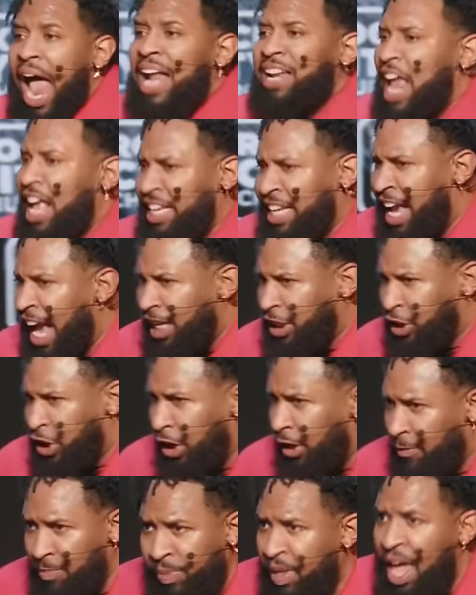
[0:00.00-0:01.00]
and they catch her.
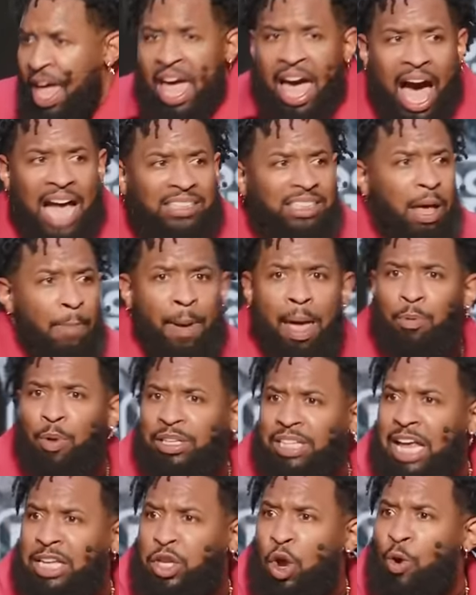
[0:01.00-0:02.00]
I said, babe, what
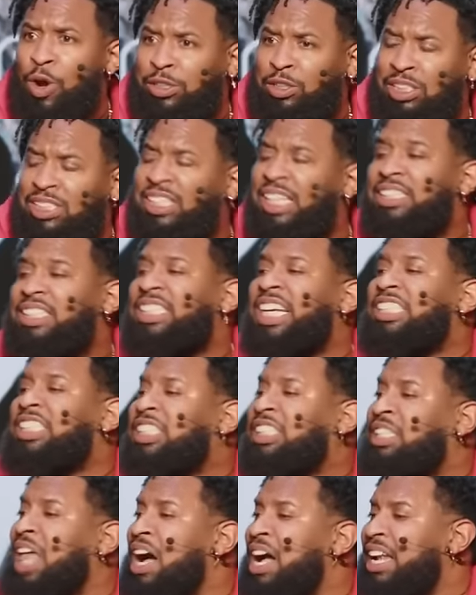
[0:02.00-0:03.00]
they doing? to her? she's
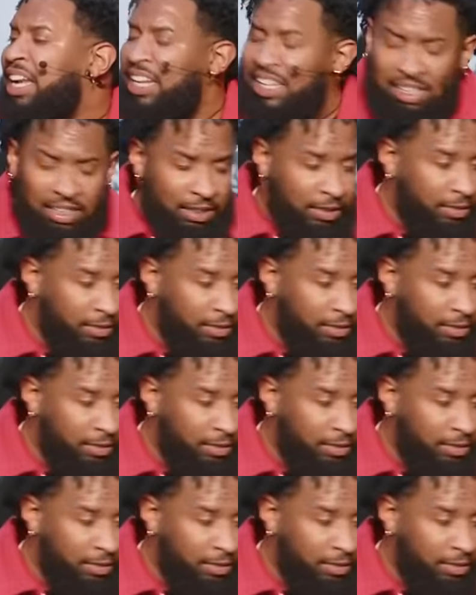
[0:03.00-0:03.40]
stunting.